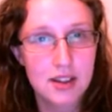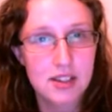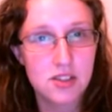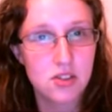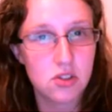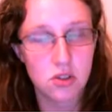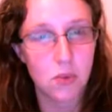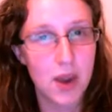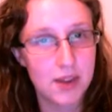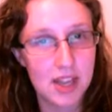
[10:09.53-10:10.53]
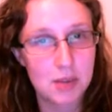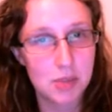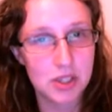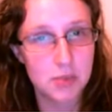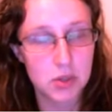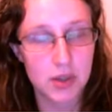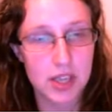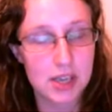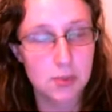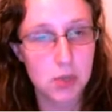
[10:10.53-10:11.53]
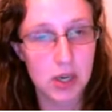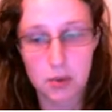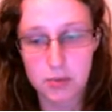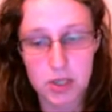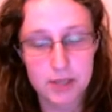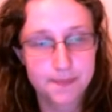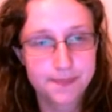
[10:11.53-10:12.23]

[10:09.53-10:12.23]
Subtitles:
It's just a way of labelling them so I can keep track of what I'm doing.